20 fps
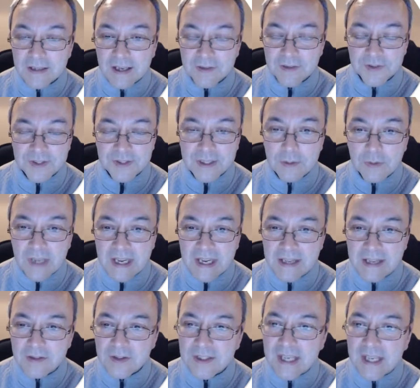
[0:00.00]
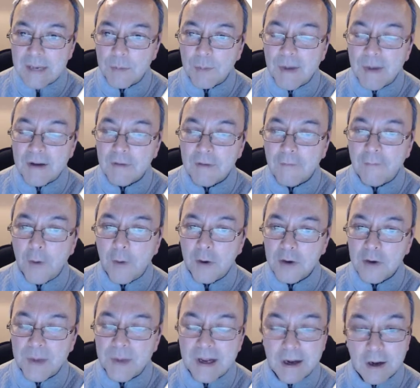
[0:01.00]
and still get in the same amount of
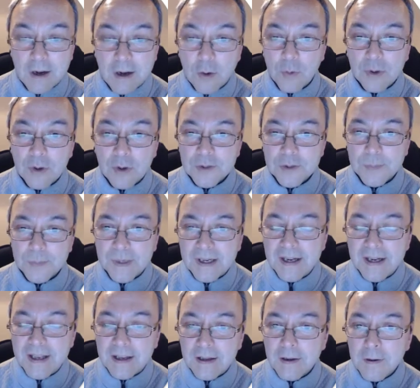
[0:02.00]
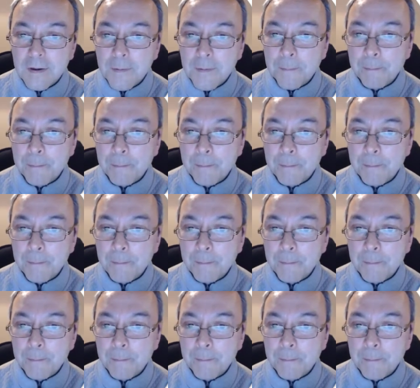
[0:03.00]
volume at a lower cost per click.